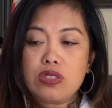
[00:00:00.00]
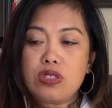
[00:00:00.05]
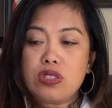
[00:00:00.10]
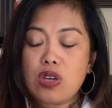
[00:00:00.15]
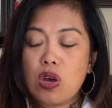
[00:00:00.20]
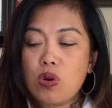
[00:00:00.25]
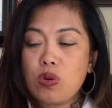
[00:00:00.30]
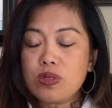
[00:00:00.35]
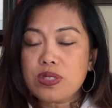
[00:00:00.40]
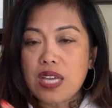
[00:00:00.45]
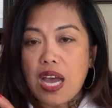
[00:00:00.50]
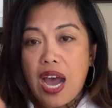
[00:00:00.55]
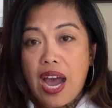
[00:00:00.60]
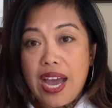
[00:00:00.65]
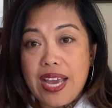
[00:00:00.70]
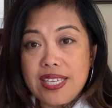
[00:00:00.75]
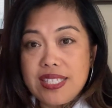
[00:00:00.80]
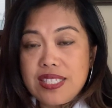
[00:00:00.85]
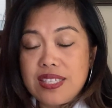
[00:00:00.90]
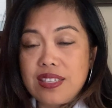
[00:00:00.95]
Don't
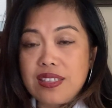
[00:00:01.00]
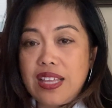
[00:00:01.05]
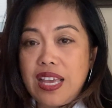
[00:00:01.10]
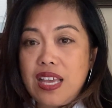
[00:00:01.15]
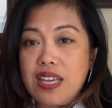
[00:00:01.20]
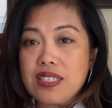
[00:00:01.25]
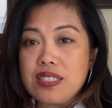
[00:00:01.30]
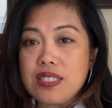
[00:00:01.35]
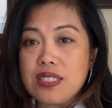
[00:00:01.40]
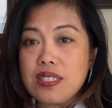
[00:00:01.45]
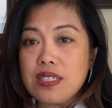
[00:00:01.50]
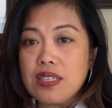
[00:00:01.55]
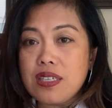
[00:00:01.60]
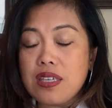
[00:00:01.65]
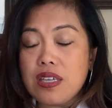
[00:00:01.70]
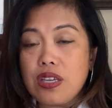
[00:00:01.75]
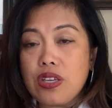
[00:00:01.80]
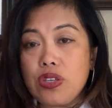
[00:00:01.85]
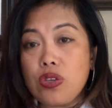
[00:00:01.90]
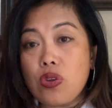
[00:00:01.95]
isolate
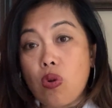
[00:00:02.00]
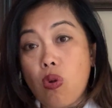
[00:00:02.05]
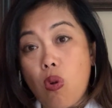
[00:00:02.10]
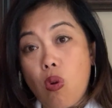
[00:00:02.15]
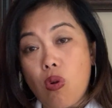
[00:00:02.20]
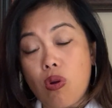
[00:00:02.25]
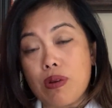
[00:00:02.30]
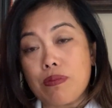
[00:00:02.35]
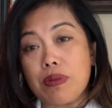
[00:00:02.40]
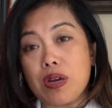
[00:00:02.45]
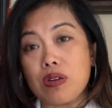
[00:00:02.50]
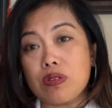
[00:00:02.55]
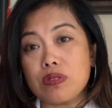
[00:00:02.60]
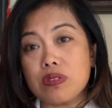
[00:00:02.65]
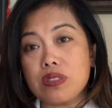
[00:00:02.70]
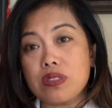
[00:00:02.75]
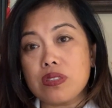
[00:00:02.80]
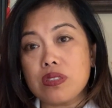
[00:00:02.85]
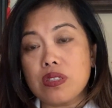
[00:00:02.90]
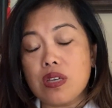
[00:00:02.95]
your
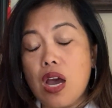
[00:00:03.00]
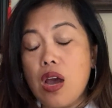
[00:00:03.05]
hormones.